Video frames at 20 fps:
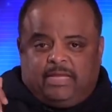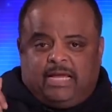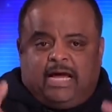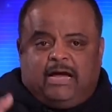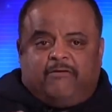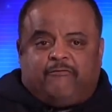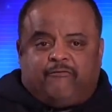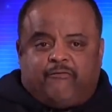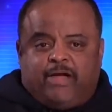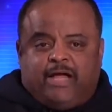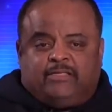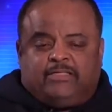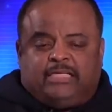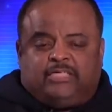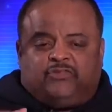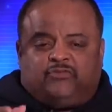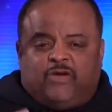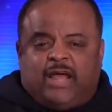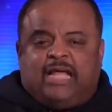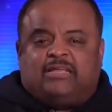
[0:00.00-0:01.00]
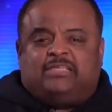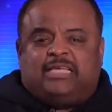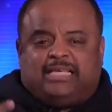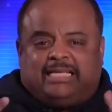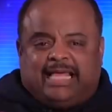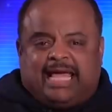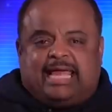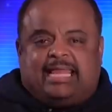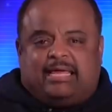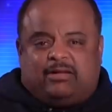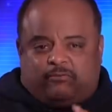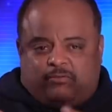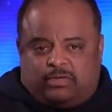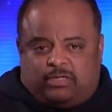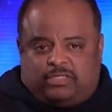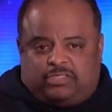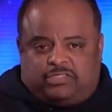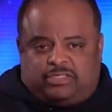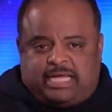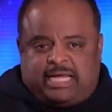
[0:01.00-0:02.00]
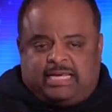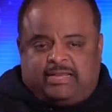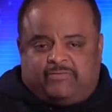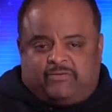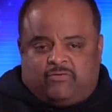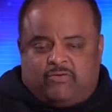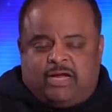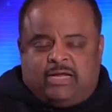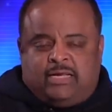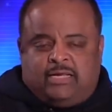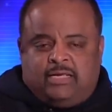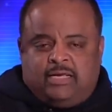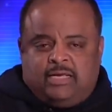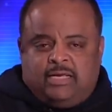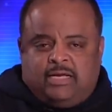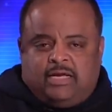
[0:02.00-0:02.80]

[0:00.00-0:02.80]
Our friends at Transatlantic Real Estate have created